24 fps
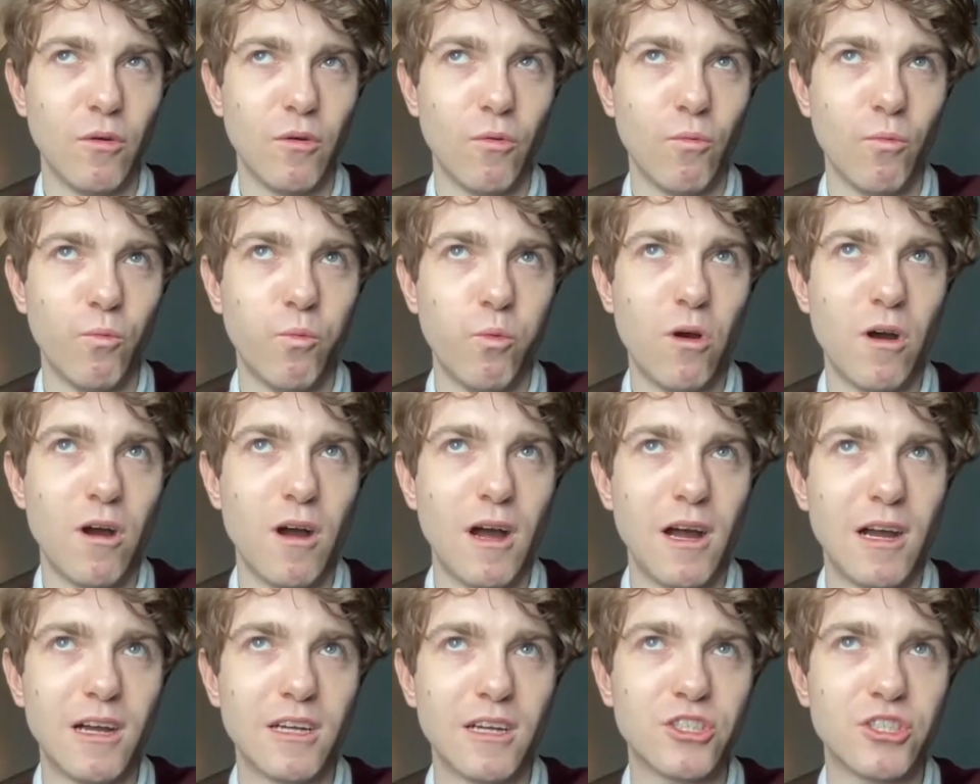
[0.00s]

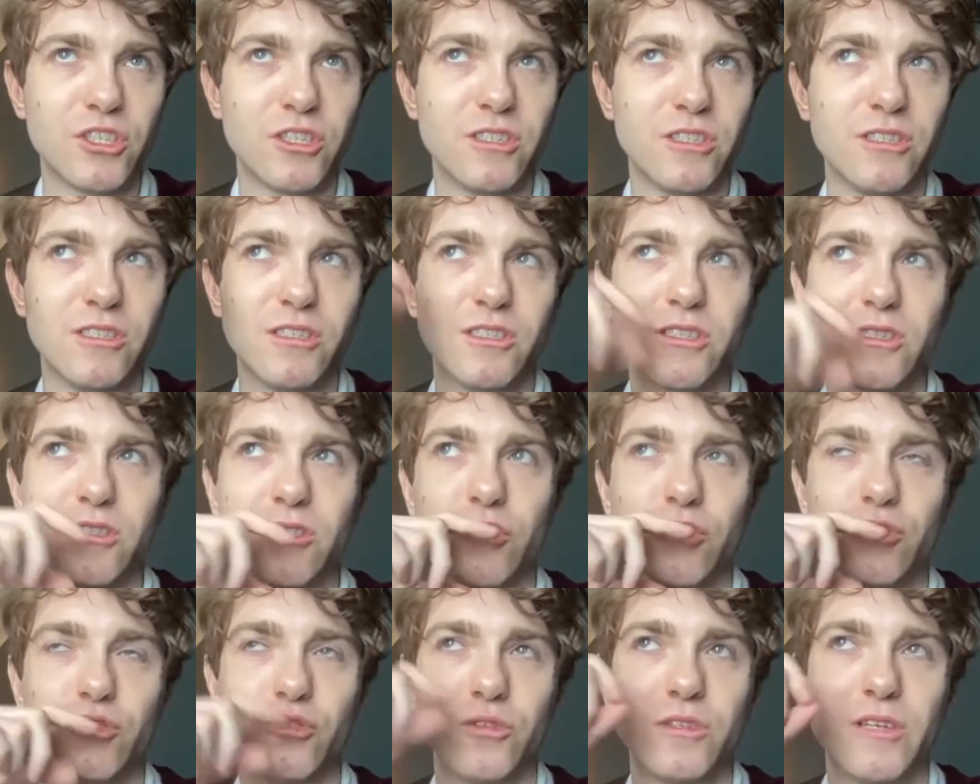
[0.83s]
What actions
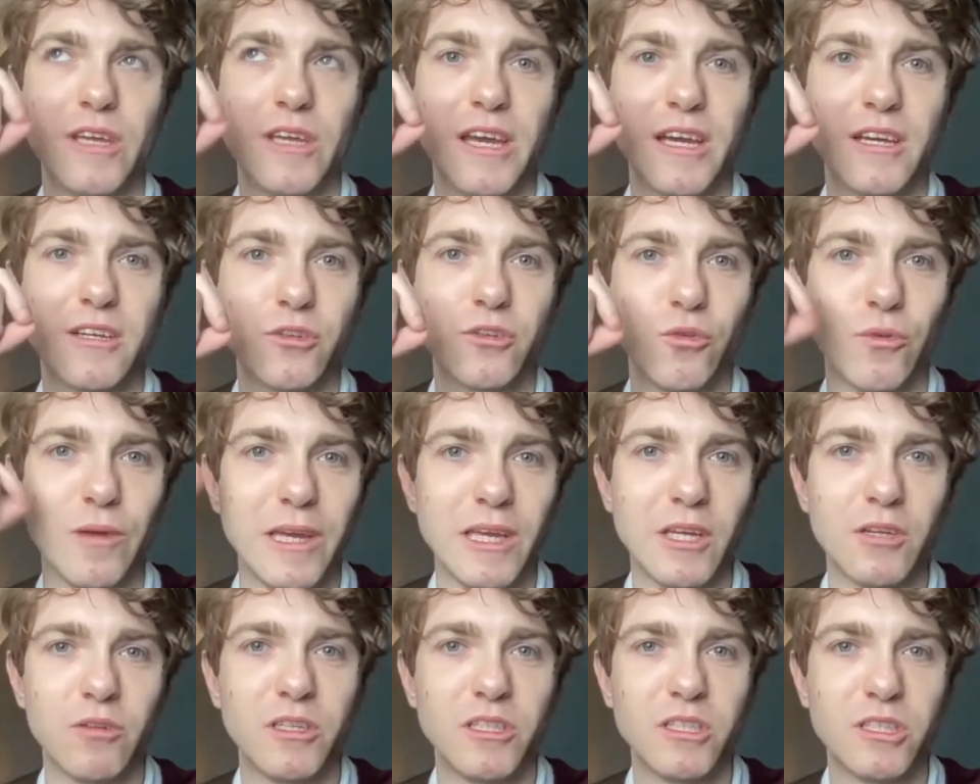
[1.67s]
could you take to
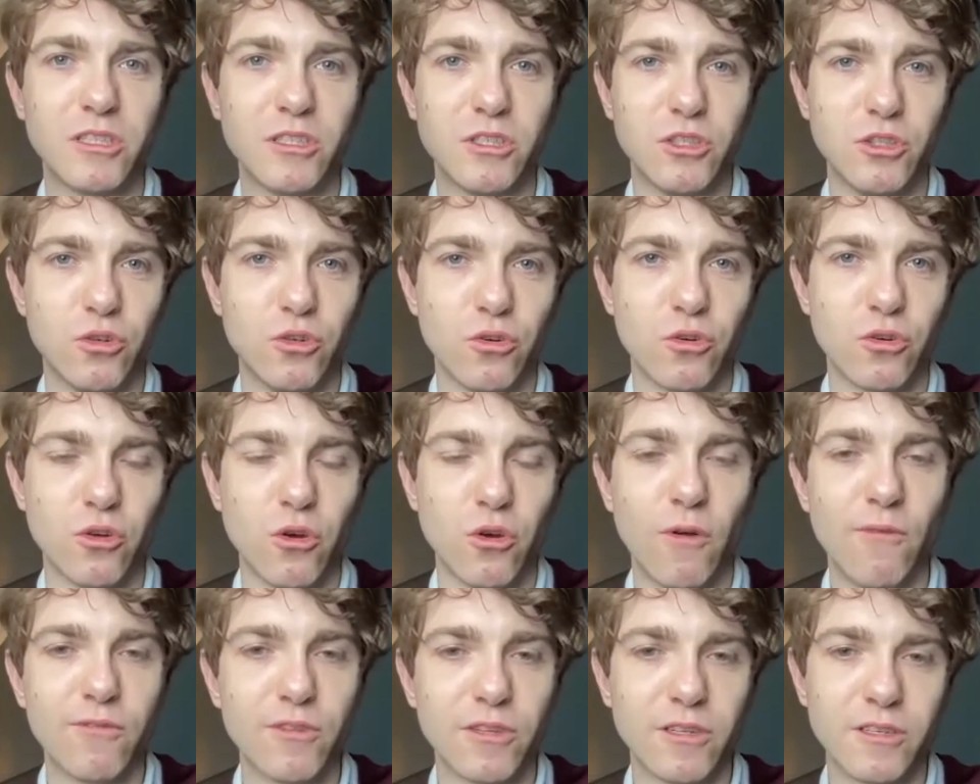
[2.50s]
increase your
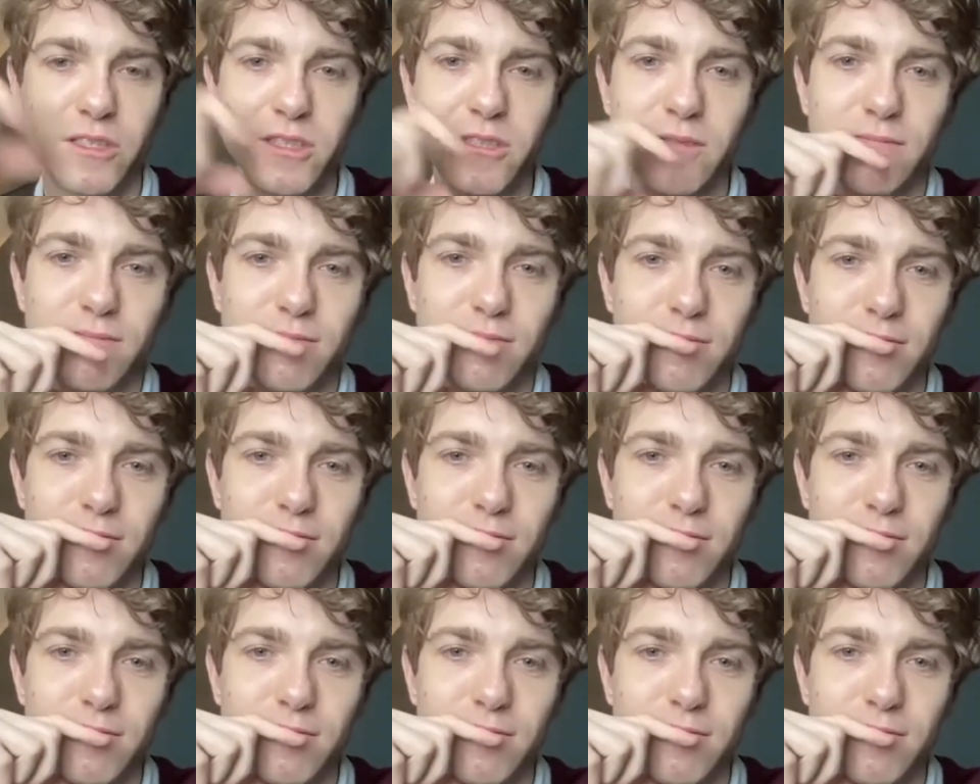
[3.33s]
confidence?